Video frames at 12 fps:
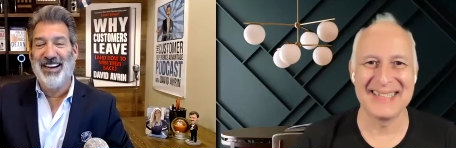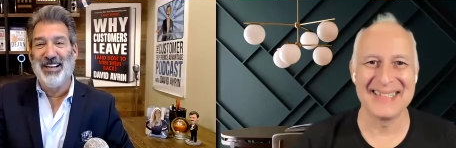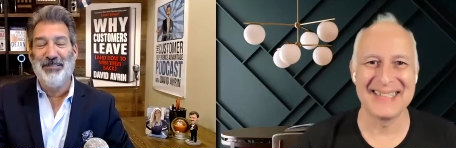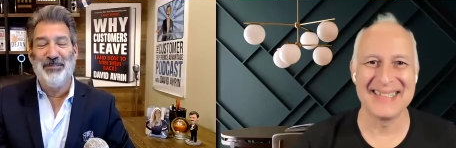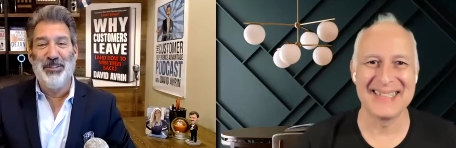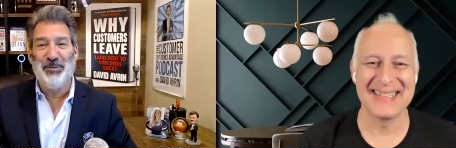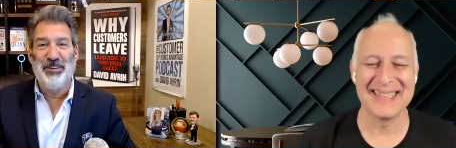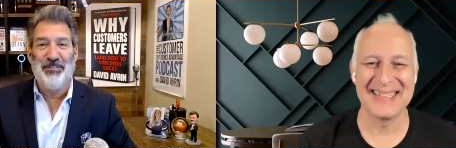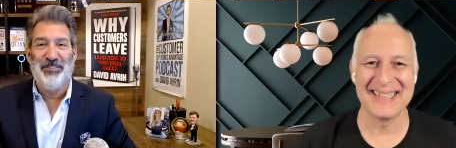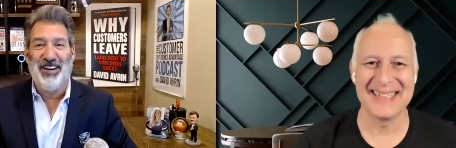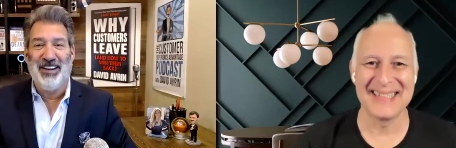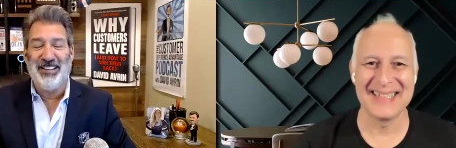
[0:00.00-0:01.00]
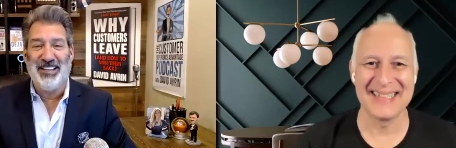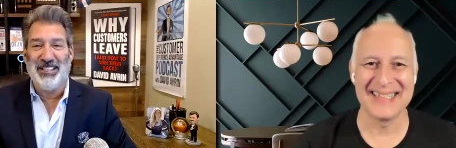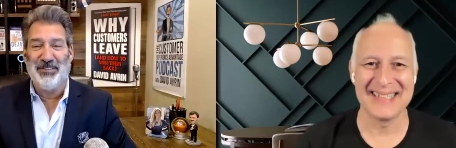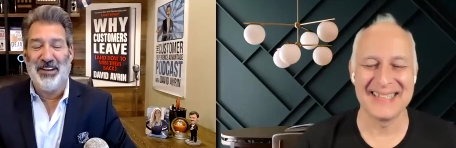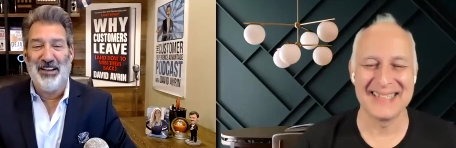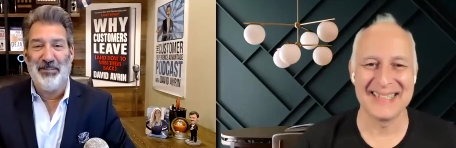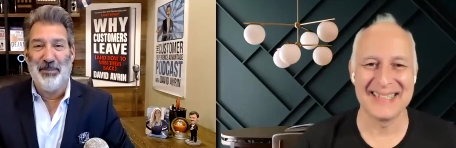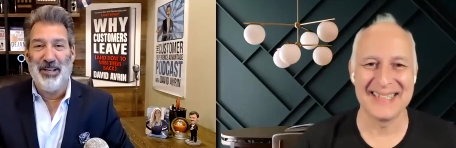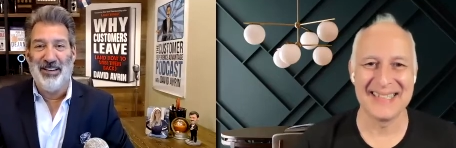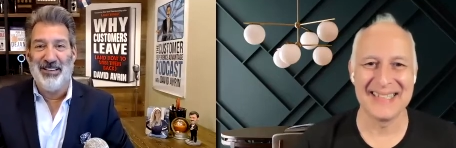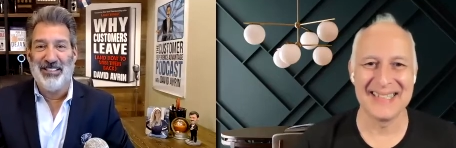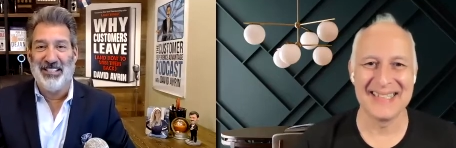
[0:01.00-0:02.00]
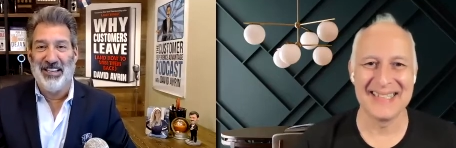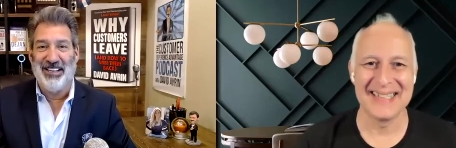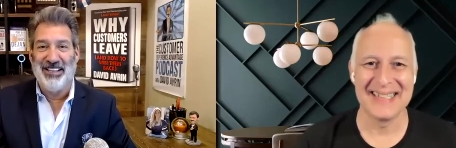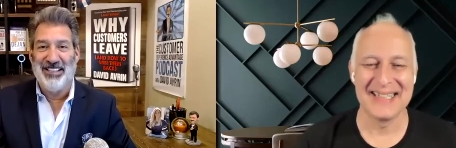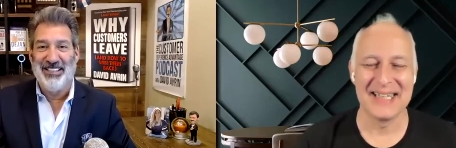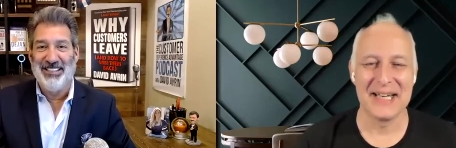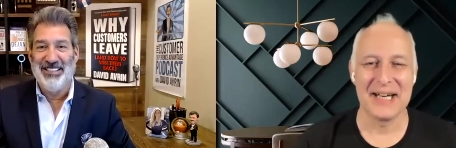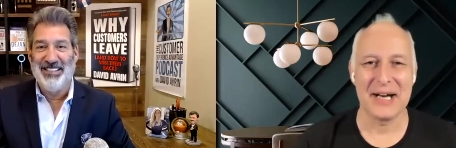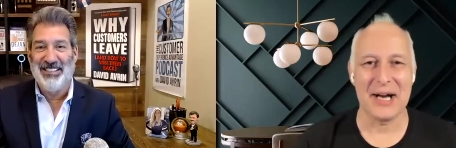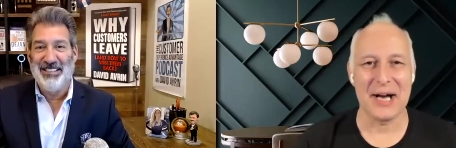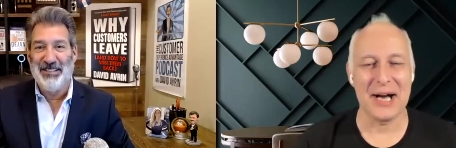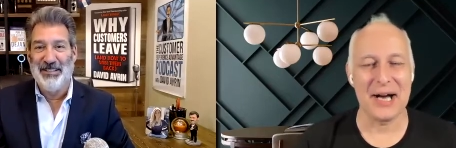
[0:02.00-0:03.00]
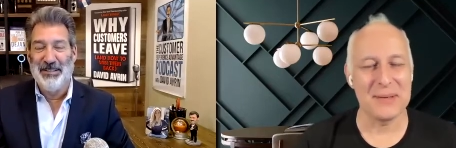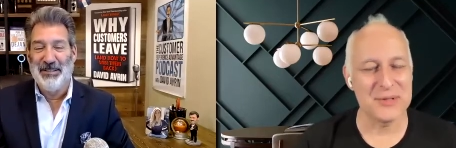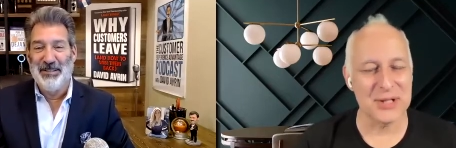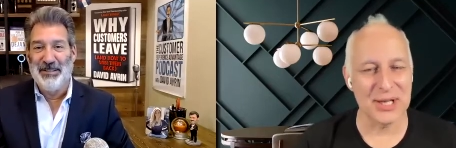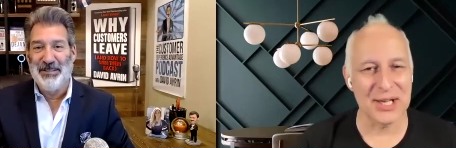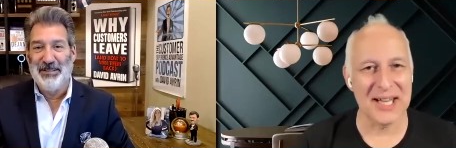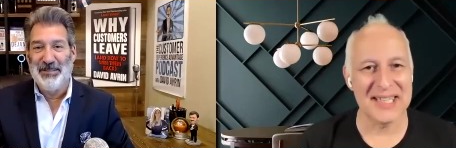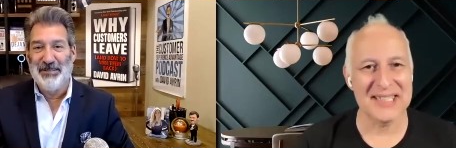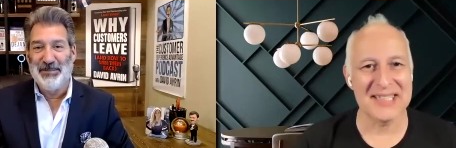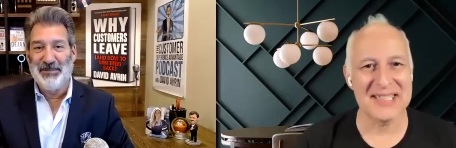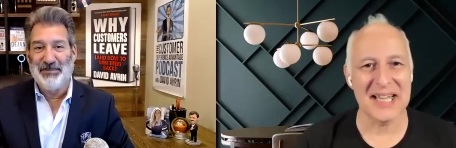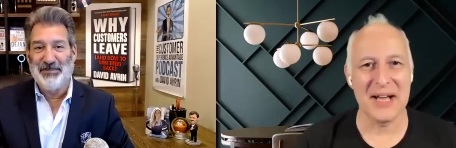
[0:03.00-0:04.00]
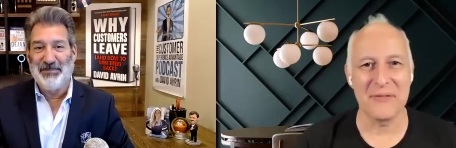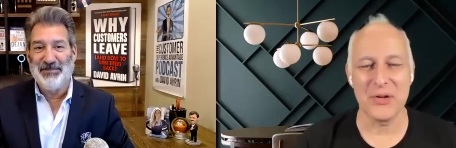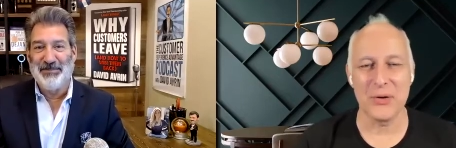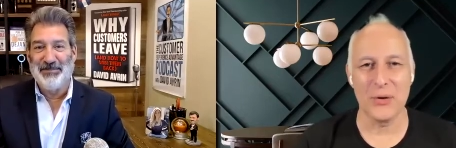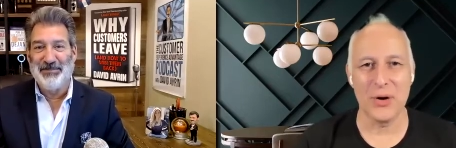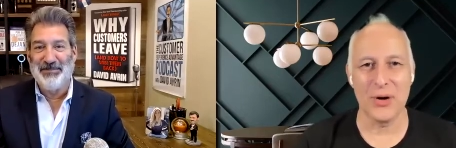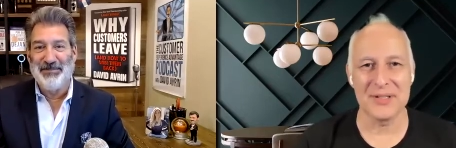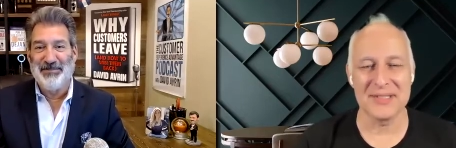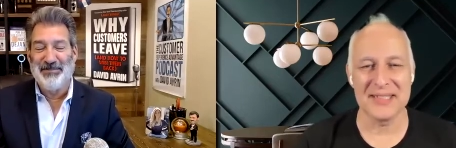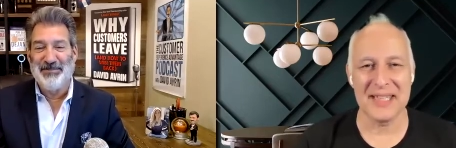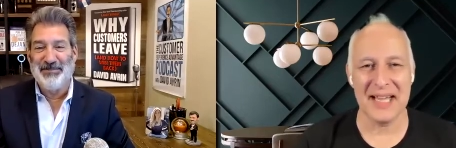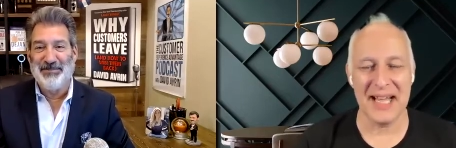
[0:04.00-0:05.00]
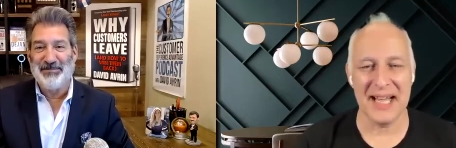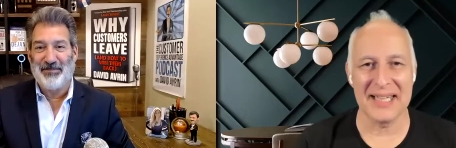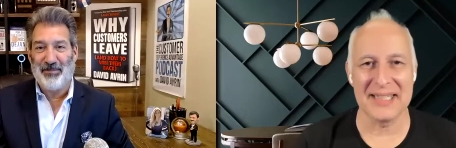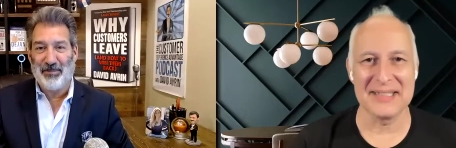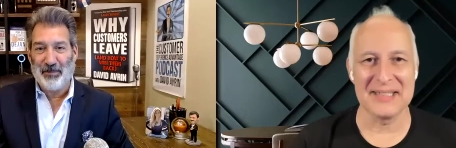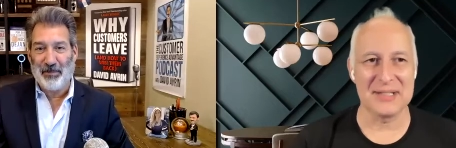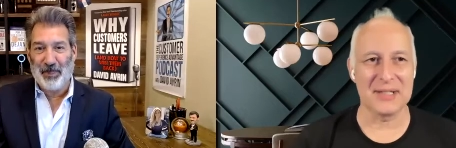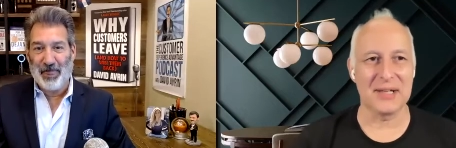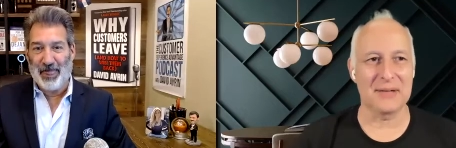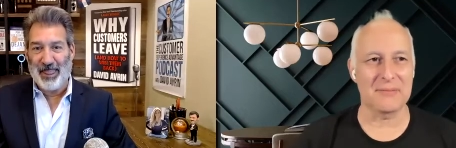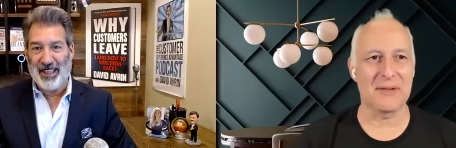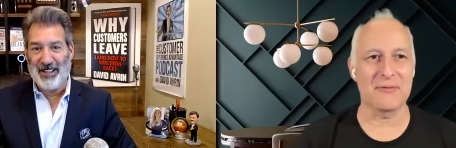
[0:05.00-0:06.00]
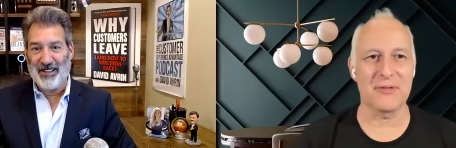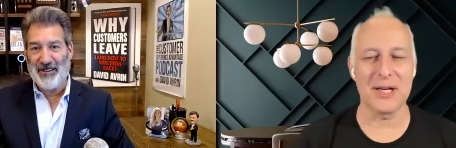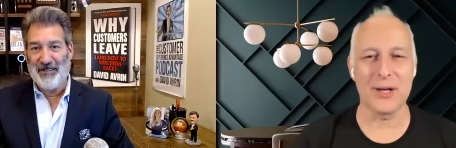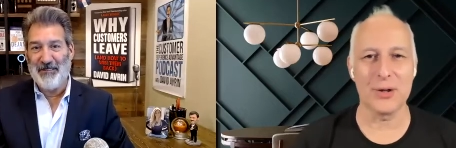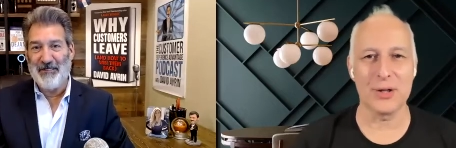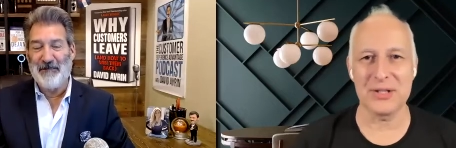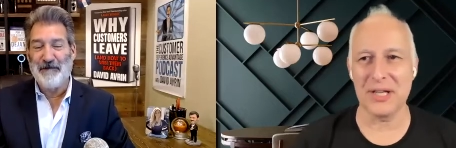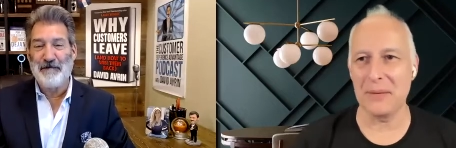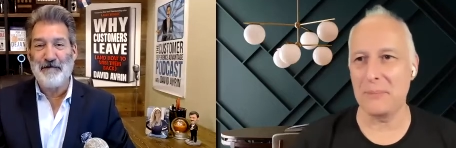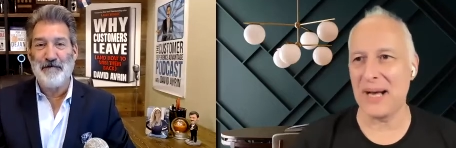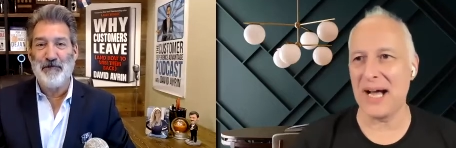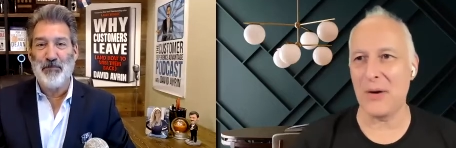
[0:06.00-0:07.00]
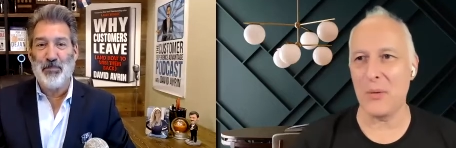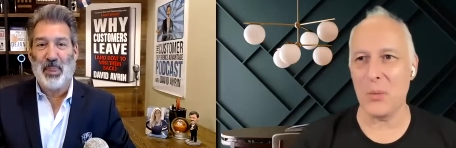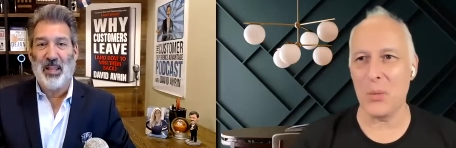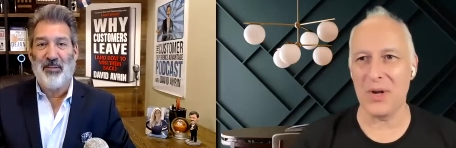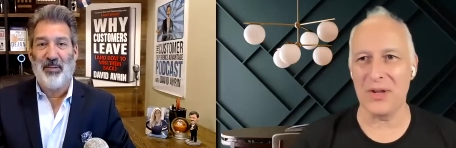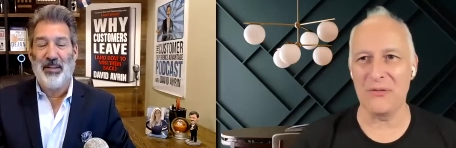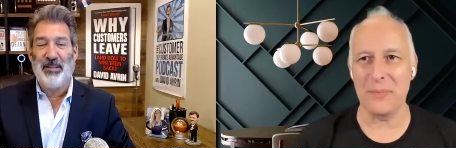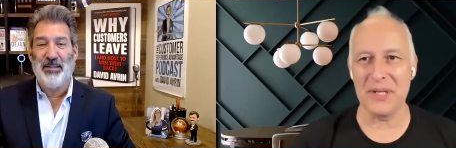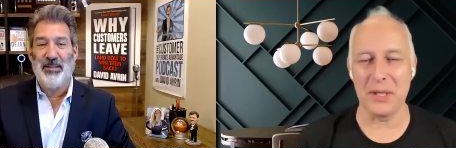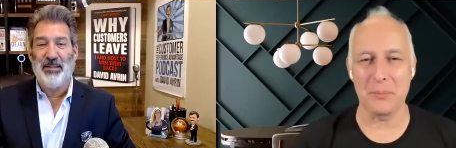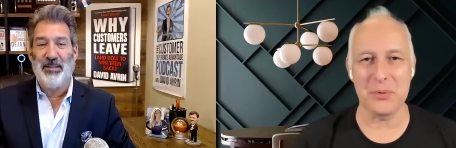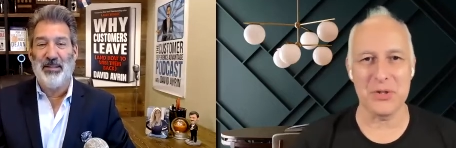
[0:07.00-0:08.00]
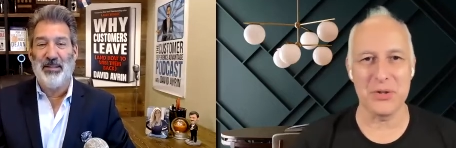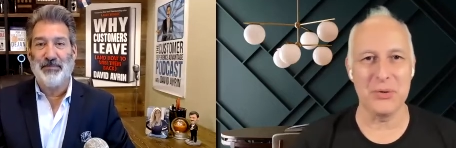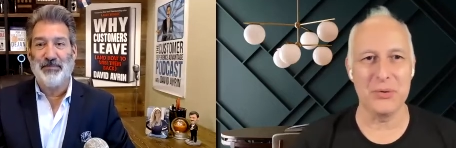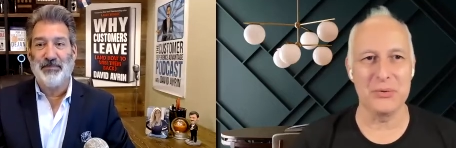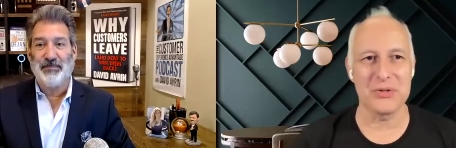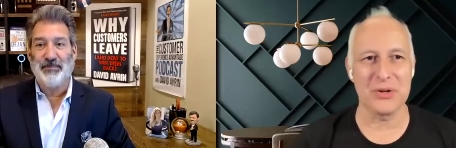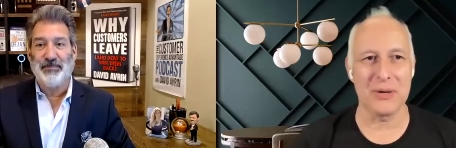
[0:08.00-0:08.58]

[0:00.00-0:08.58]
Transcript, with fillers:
Speaker 1: am doing fine. Thanks for having me on today.
Speaker 2: I'm delighted to have you on. And I've, I've read a lot about what you've been up to. So